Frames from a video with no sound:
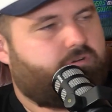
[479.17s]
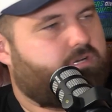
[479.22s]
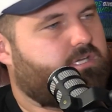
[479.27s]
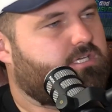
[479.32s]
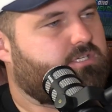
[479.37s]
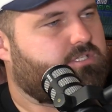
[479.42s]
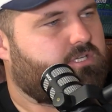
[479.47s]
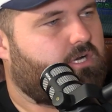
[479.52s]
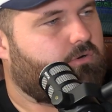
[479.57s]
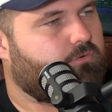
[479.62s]

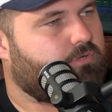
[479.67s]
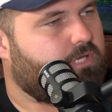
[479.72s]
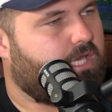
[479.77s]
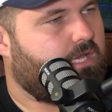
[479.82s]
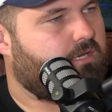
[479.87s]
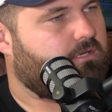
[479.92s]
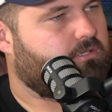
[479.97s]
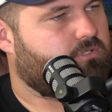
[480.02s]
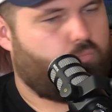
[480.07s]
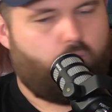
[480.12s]
years old
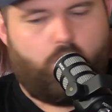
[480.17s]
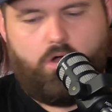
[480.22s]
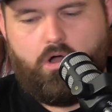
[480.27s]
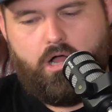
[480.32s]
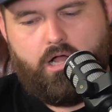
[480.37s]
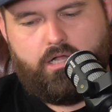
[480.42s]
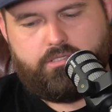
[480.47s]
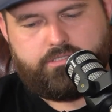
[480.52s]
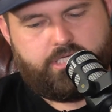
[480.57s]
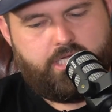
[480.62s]
again. It's
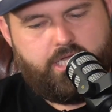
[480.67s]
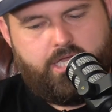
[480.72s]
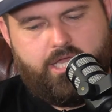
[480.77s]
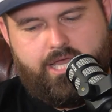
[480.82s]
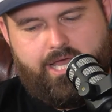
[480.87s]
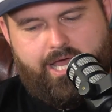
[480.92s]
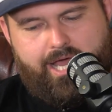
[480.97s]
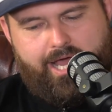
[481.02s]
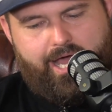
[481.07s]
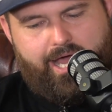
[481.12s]
wild.
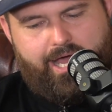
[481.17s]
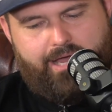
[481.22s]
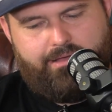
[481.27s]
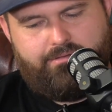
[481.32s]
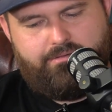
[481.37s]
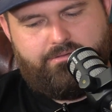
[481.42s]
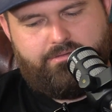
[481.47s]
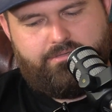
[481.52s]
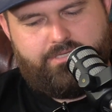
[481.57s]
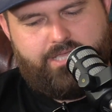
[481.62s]

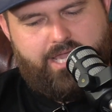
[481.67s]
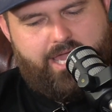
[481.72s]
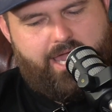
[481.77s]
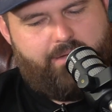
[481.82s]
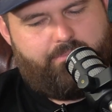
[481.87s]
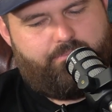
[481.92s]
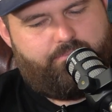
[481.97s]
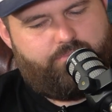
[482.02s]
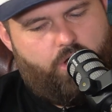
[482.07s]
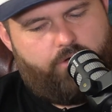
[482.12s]

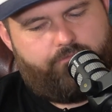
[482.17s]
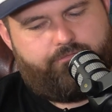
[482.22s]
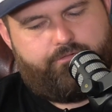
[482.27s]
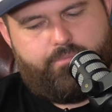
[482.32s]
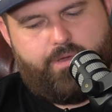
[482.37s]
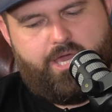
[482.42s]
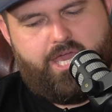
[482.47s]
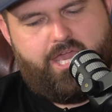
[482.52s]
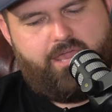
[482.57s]
Not for me,